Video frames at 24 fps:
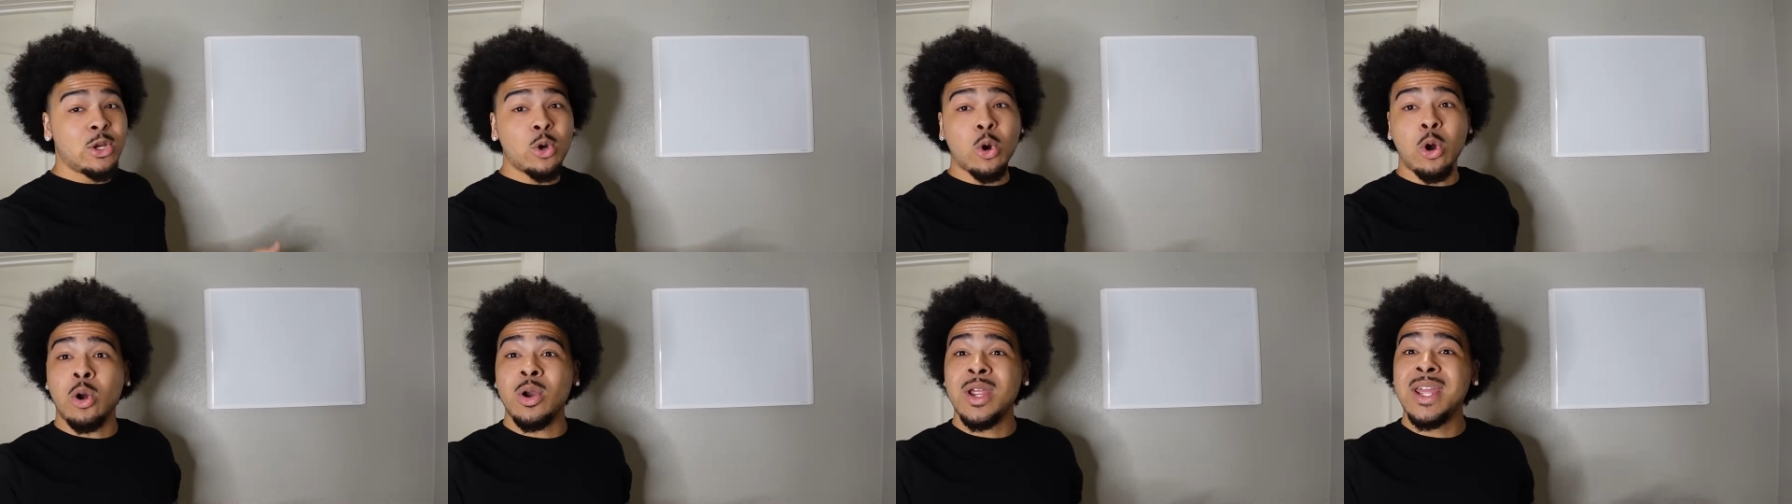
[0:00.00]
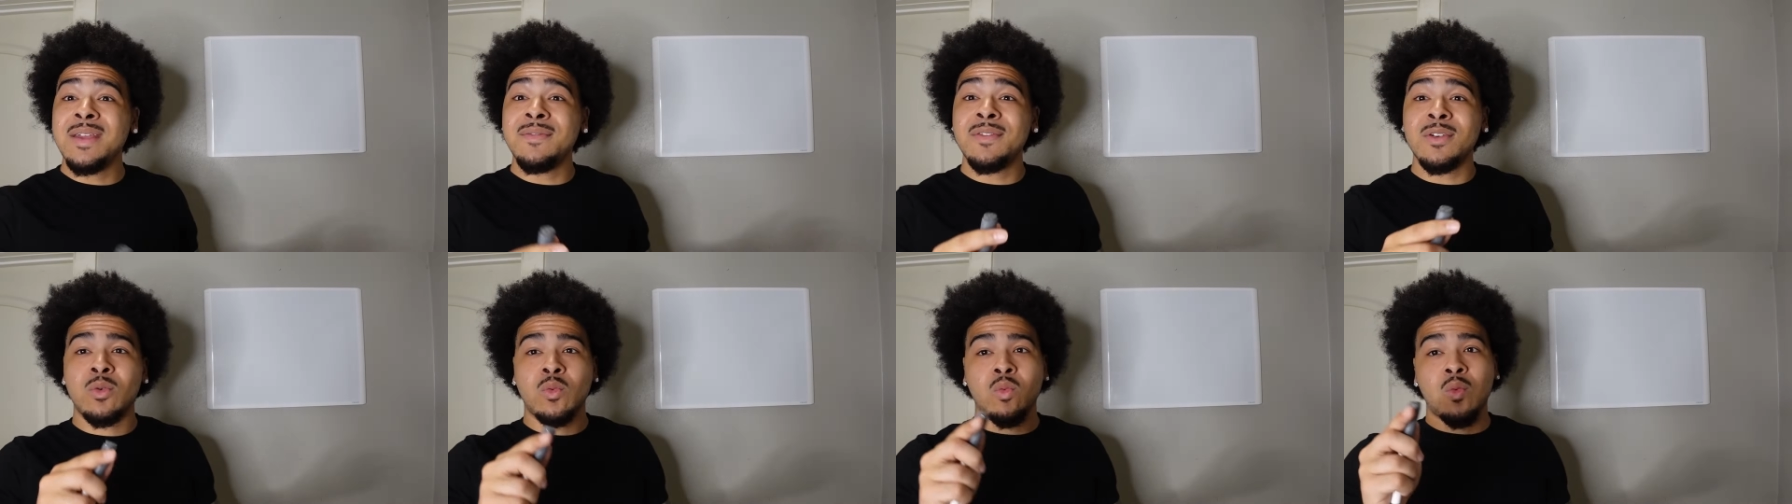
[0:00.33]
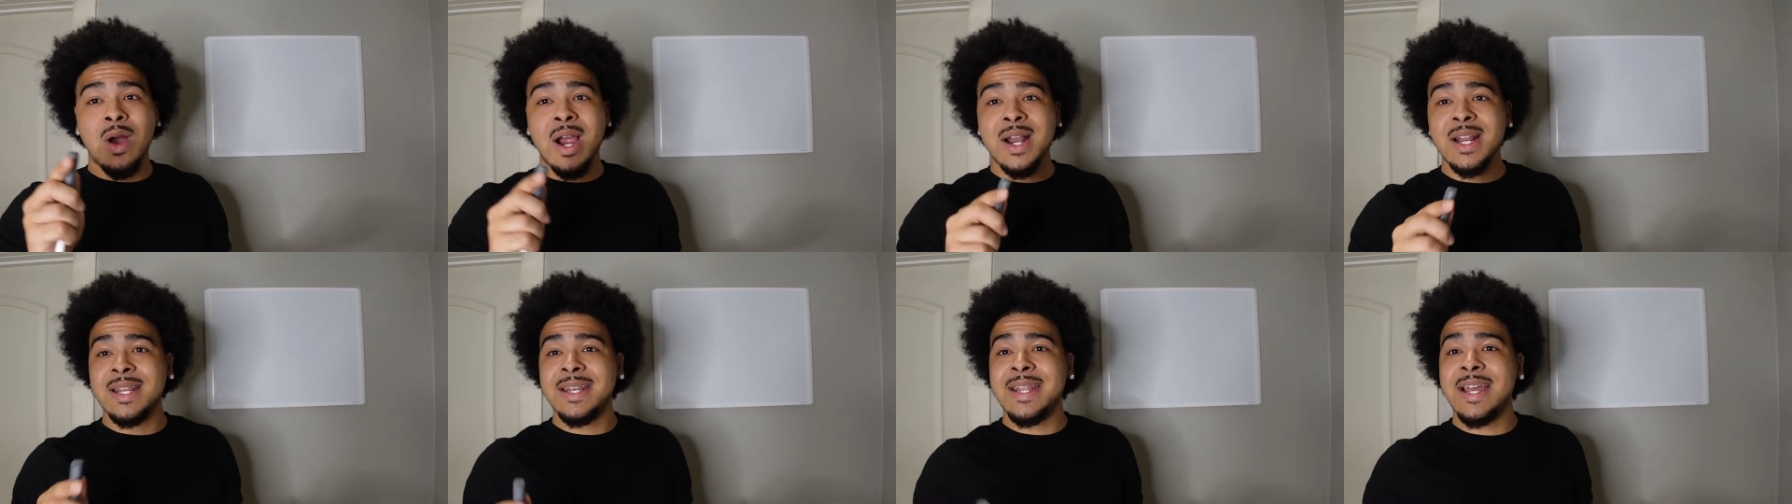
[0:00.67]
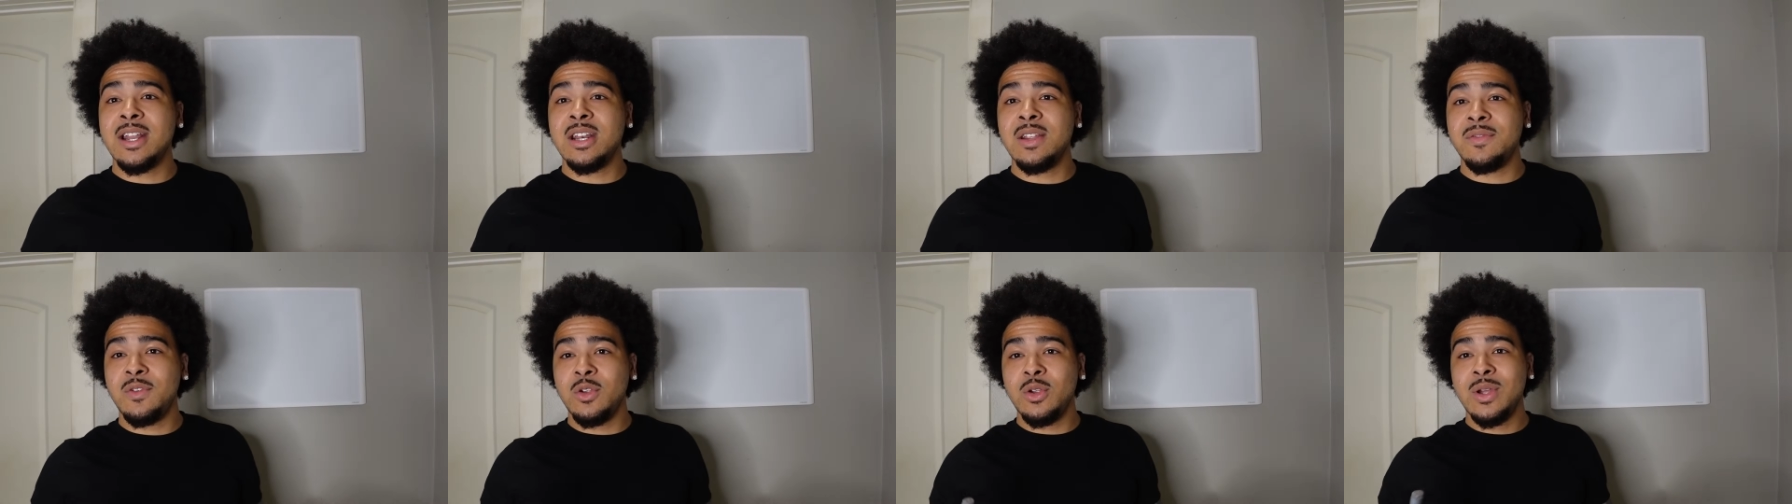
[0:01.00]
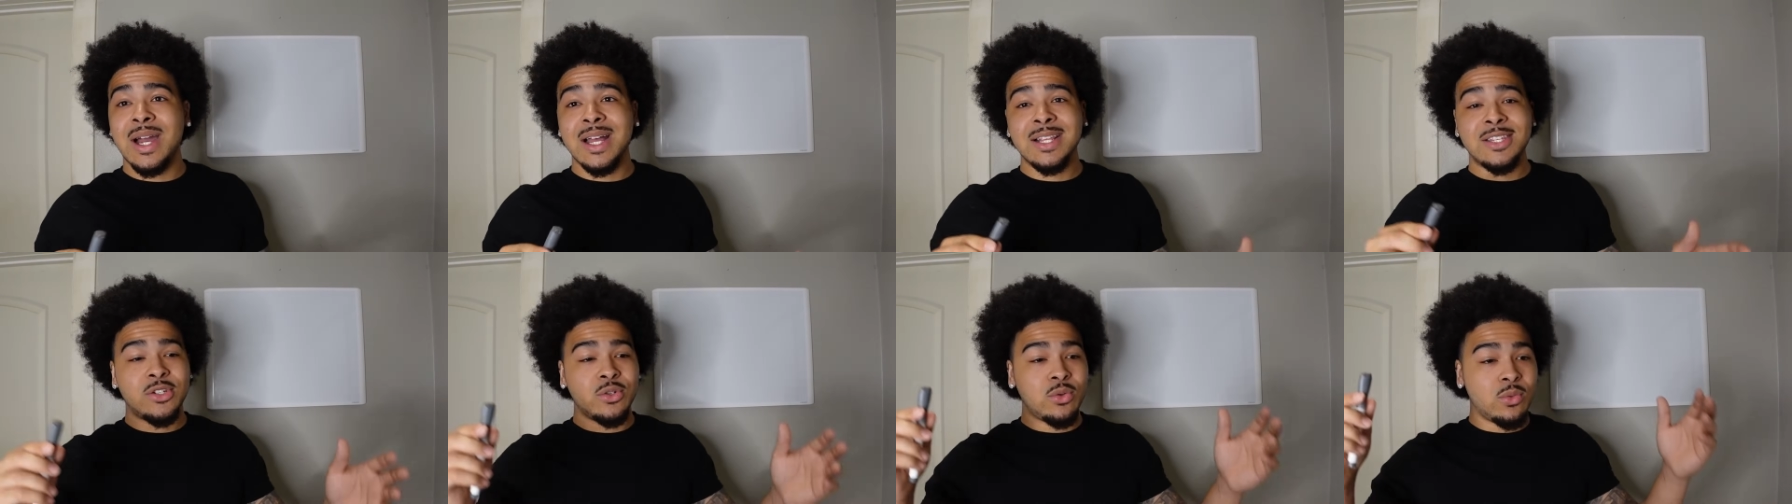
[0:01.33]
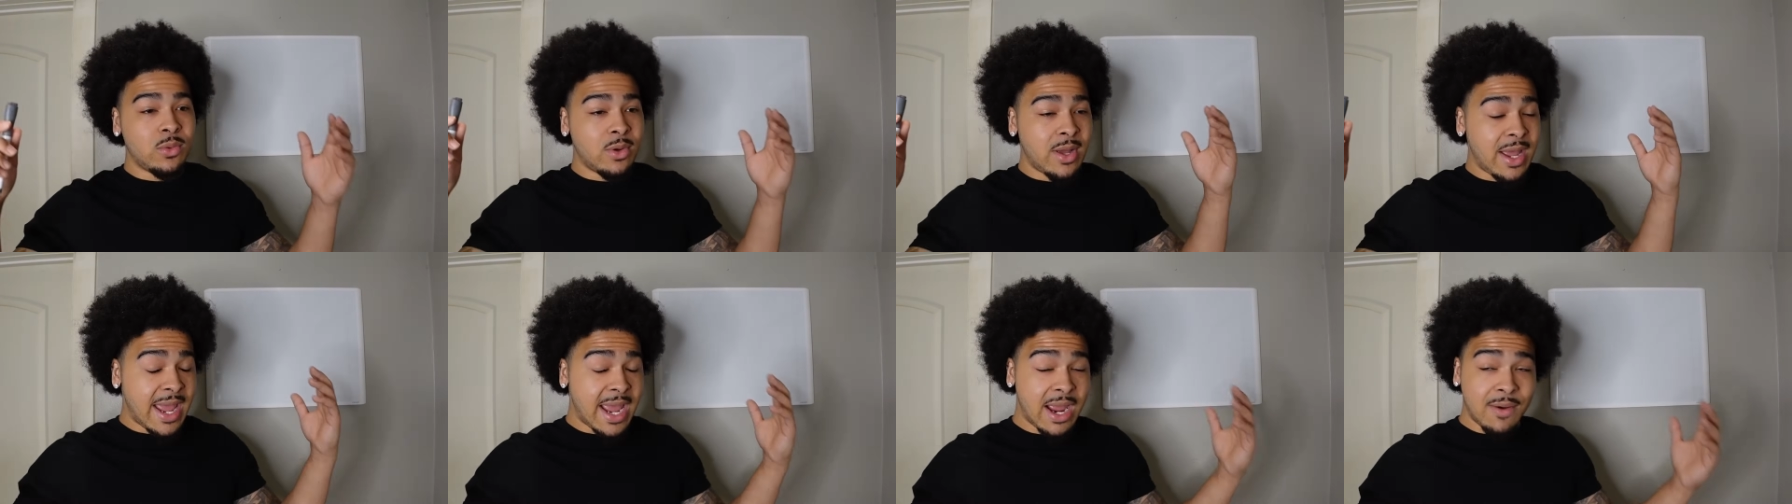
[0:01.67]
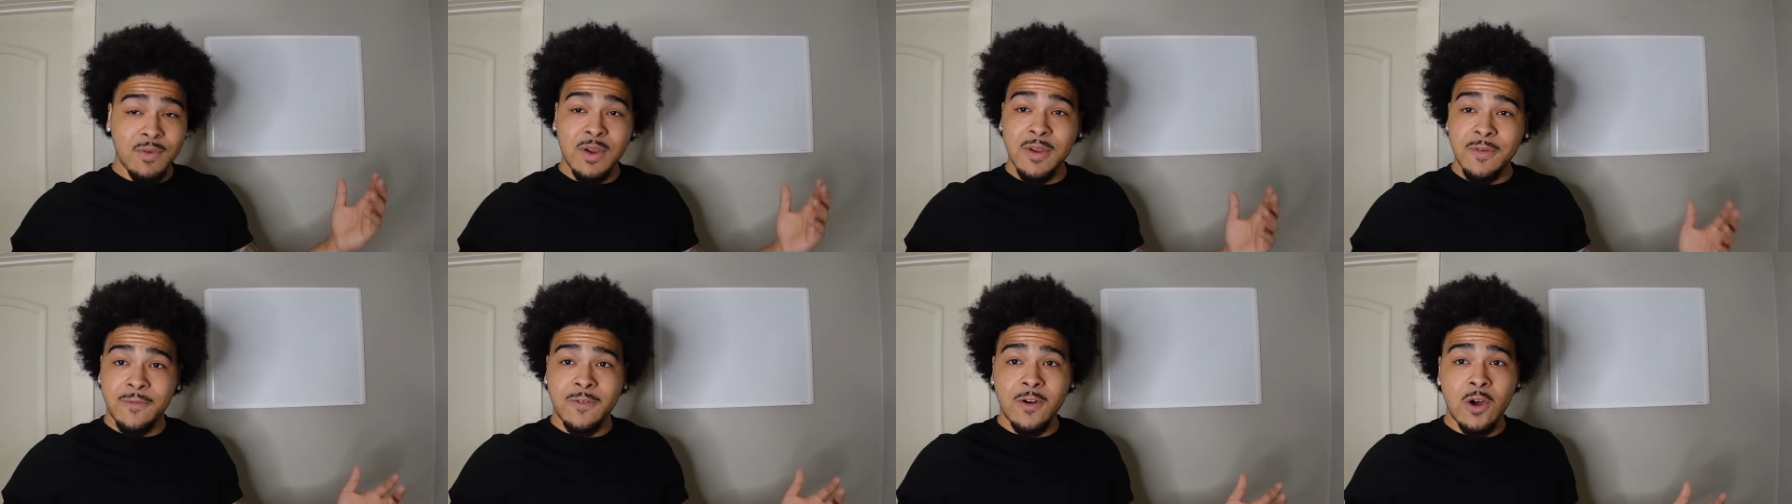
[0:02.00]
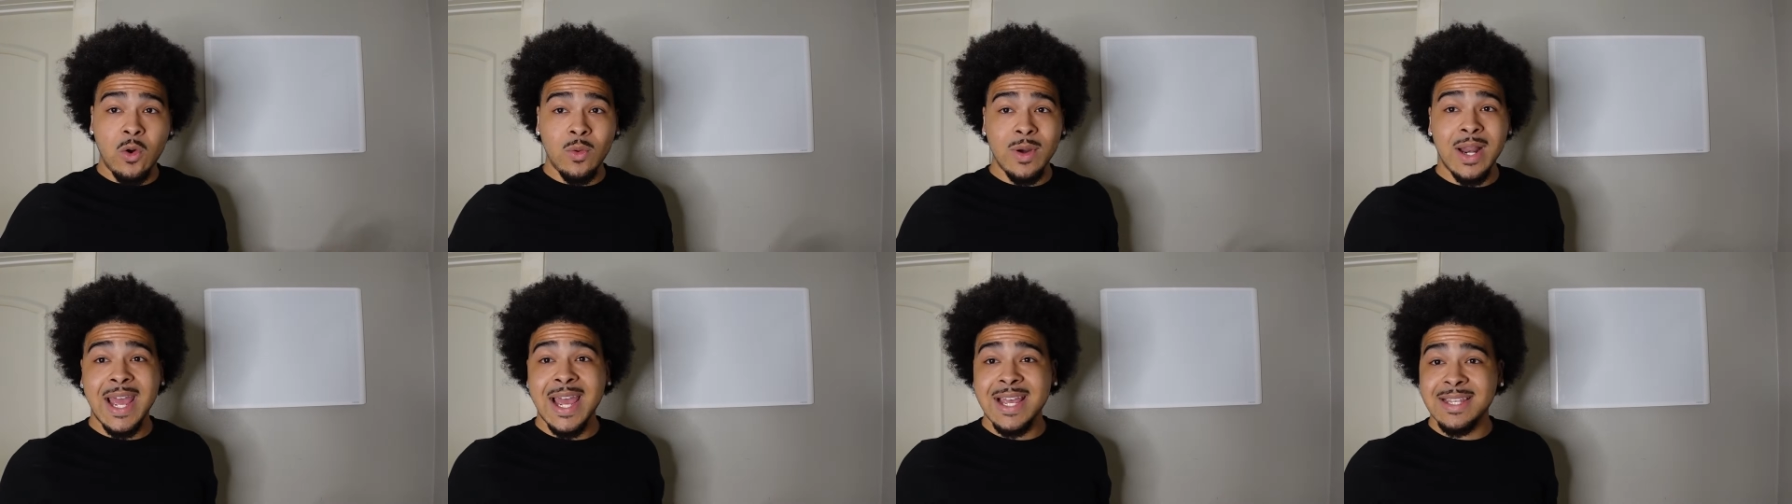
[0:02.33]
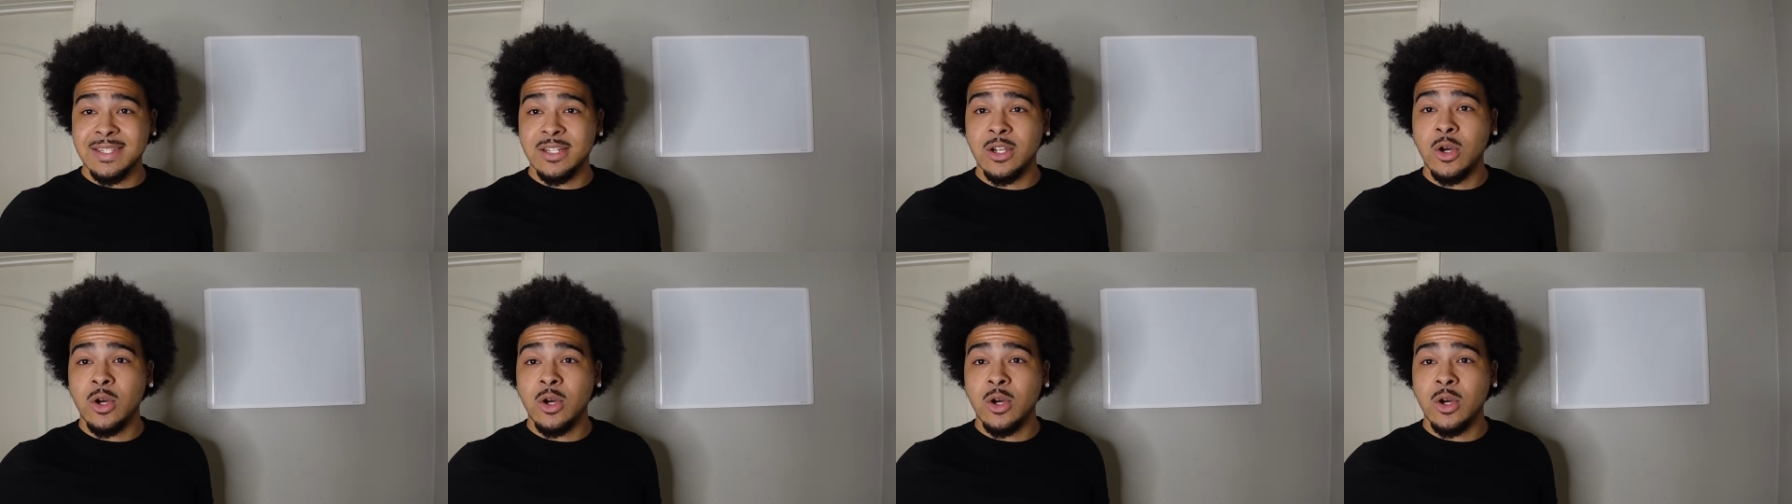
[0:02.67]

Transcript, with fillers: or even write it down if you got to. Every phone has